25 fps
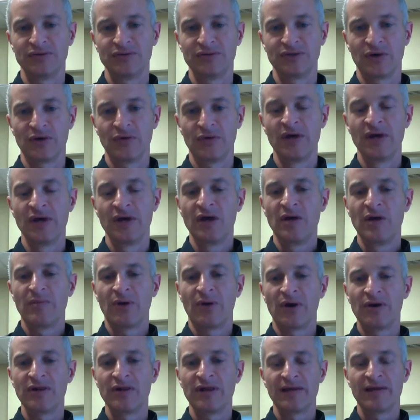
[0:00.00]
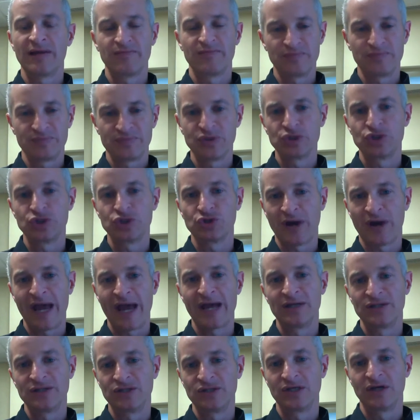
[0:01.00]
So part of that
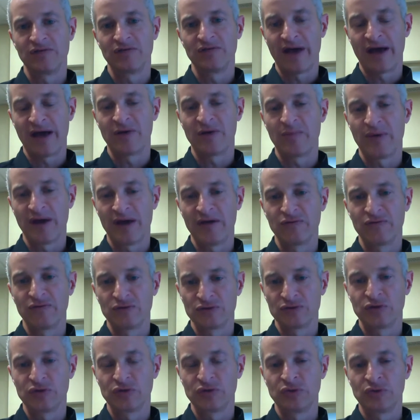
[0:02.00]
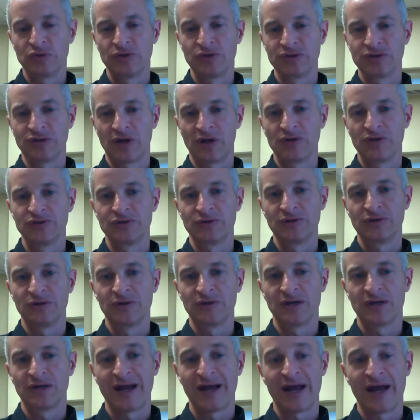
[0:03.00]
strategy of how to pay for school is also to
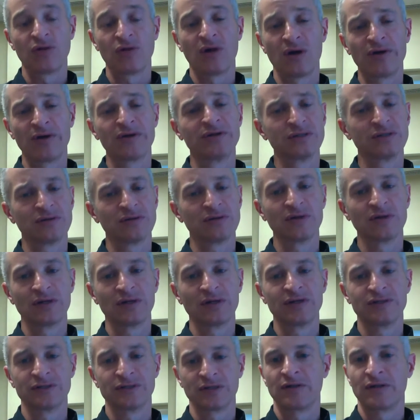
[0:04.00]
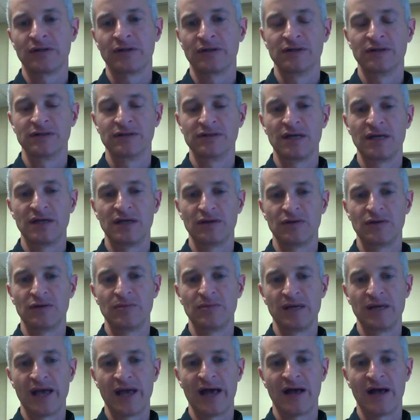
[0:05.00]
look at how long is it realistically going to take you
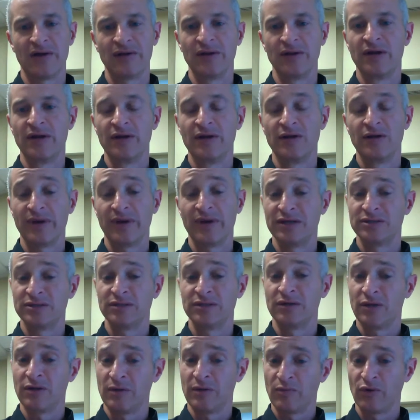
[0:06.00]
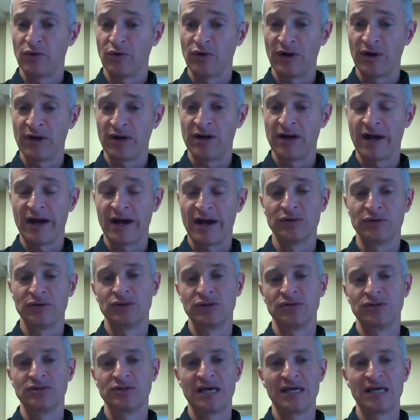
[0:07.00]
to be out based on the number of credit hours
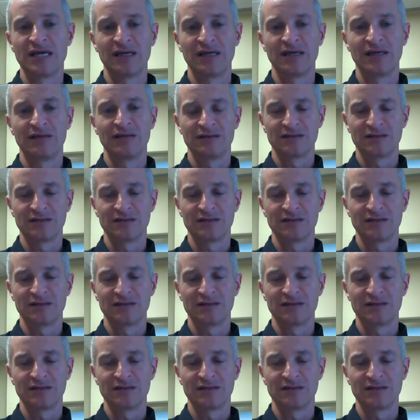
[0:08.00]
you're taking,